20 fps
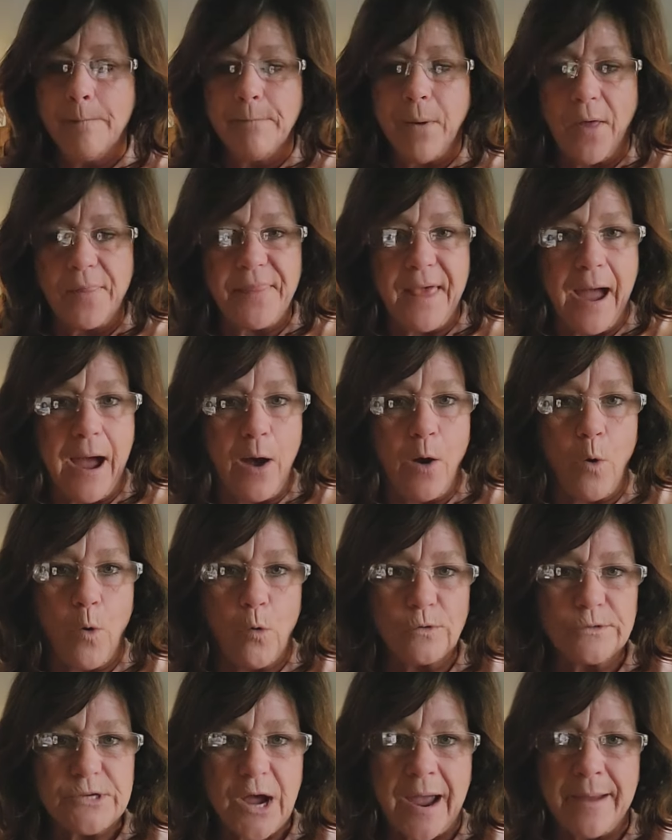But that
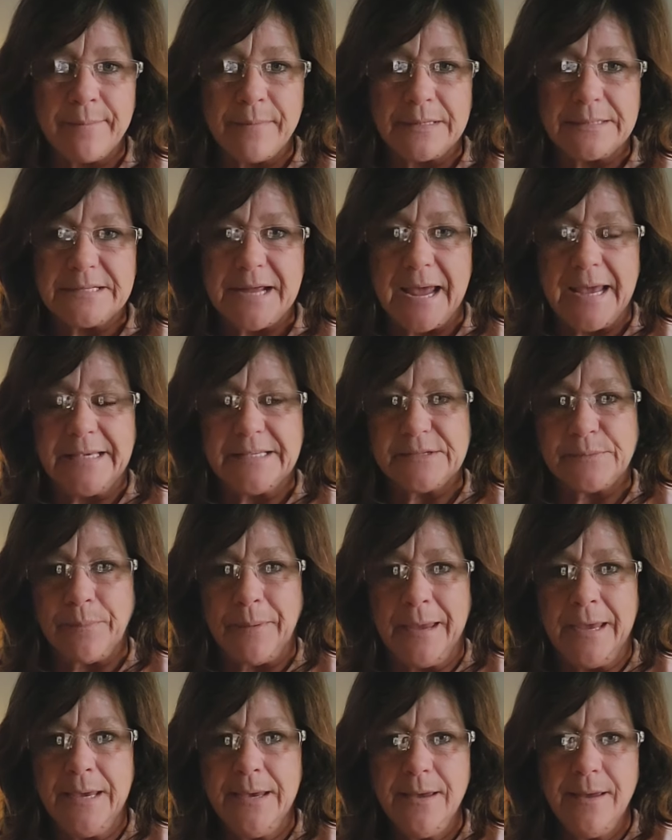whole time it takes
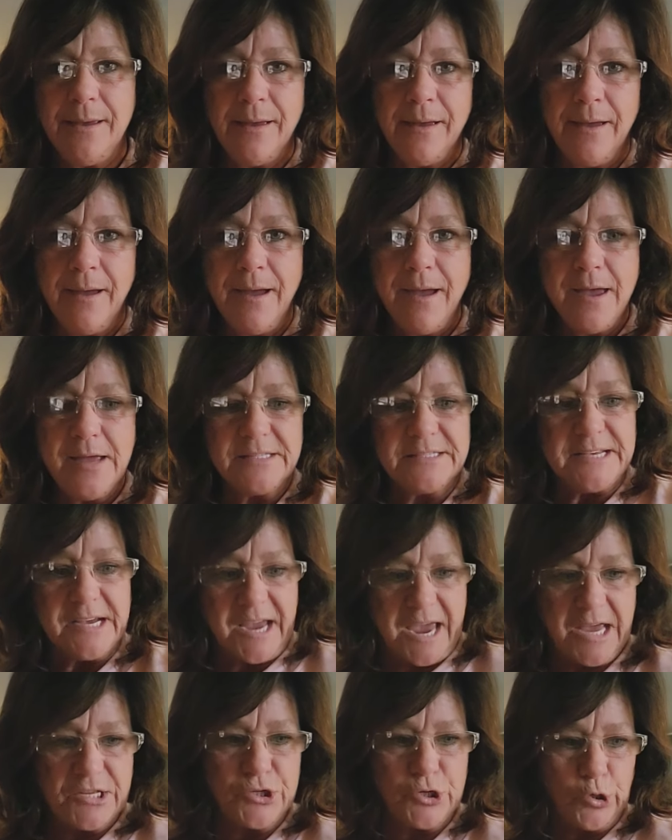me to
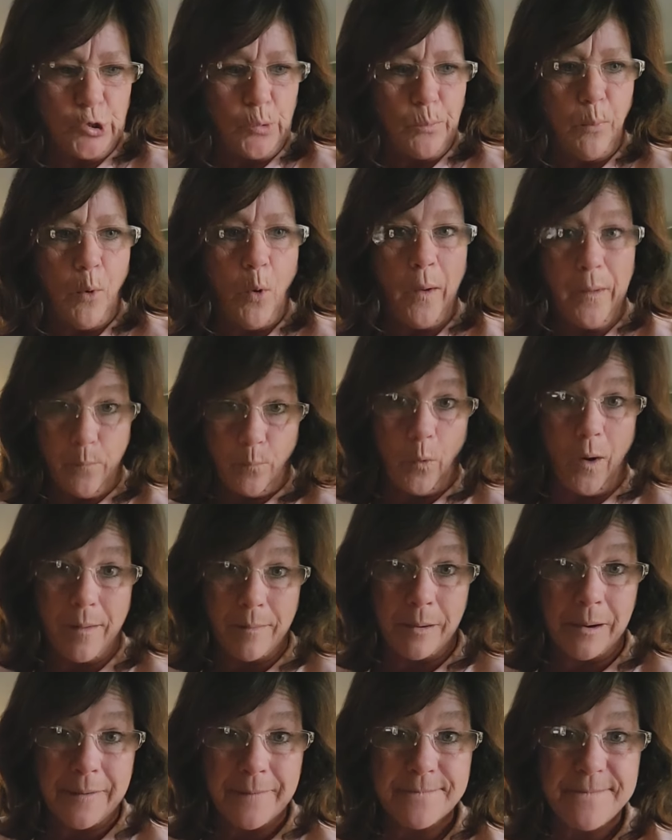get to the point where
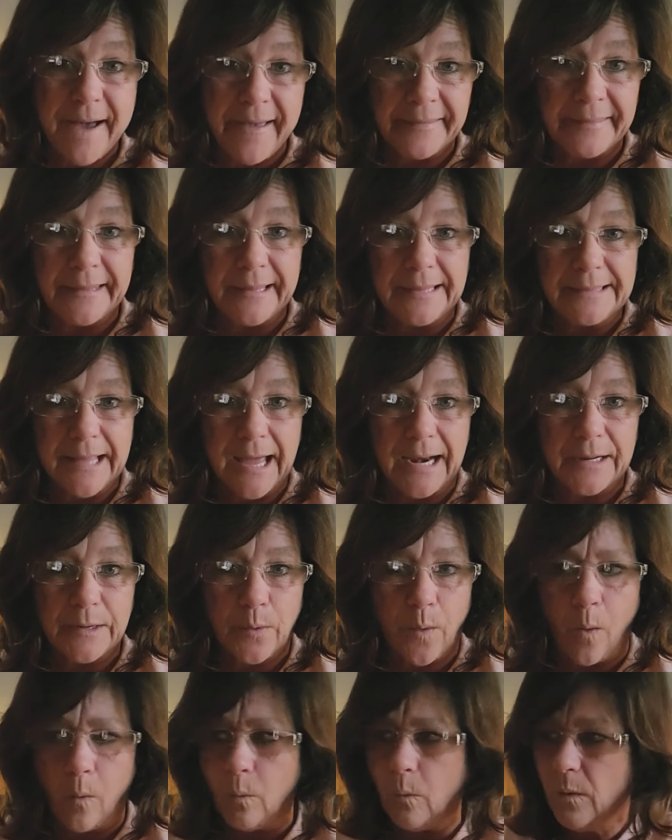I'm going to finally let
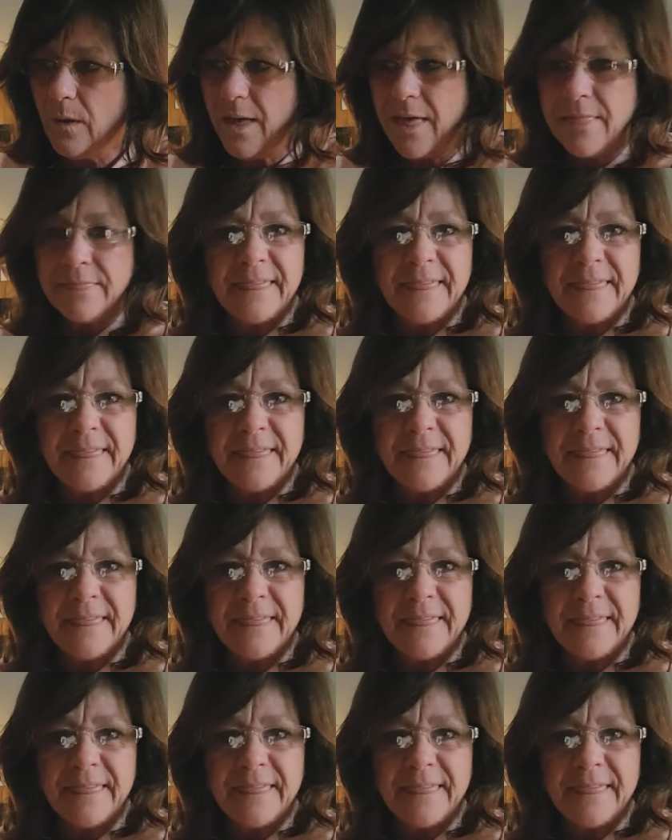it go,